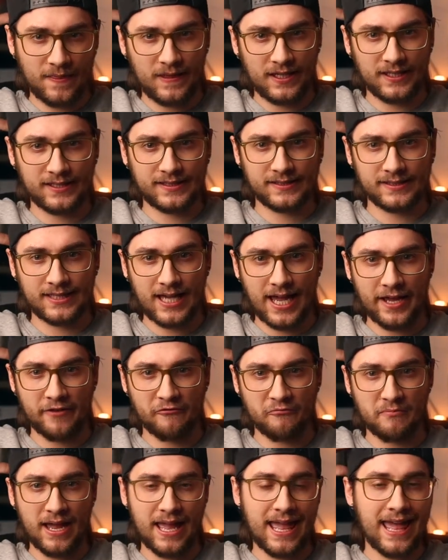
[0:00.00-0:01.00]
this side
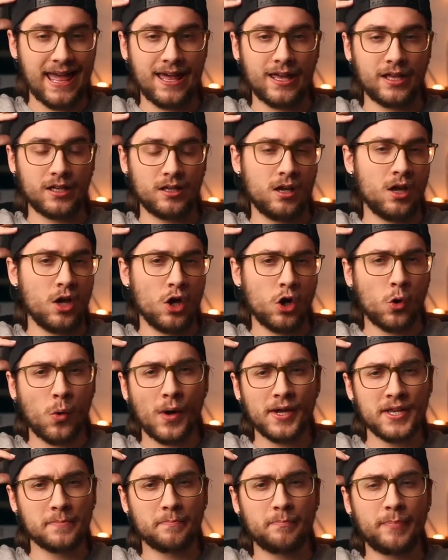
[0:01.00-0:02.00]
of my head
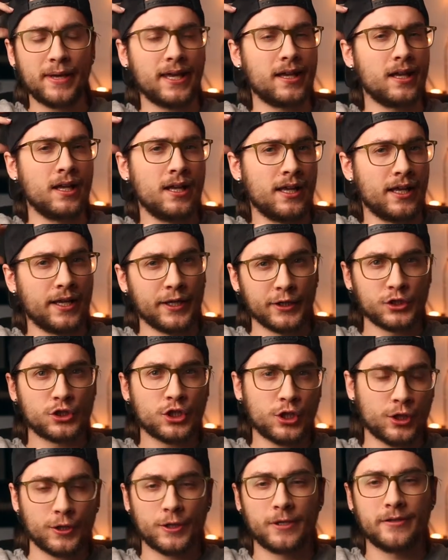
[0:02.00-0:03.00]
quite a bit in
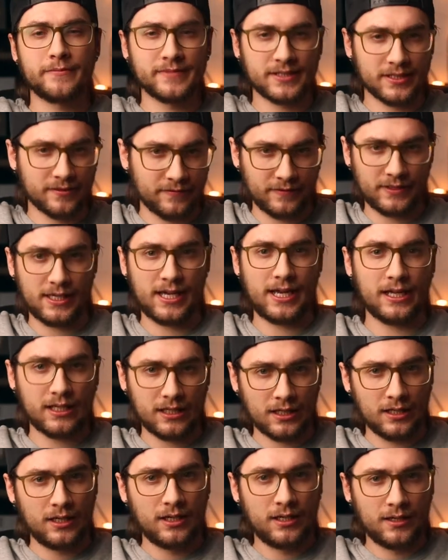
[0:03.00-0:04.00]
terms of like
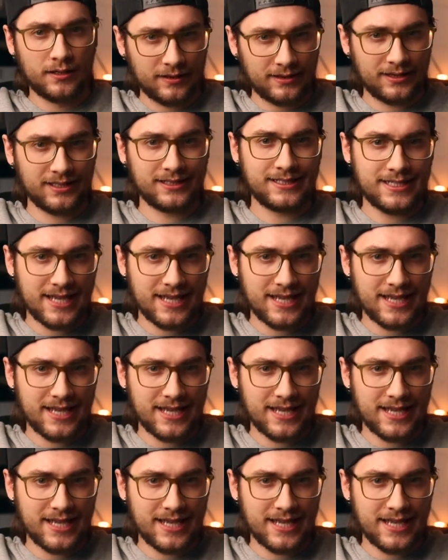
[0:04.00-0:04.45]
the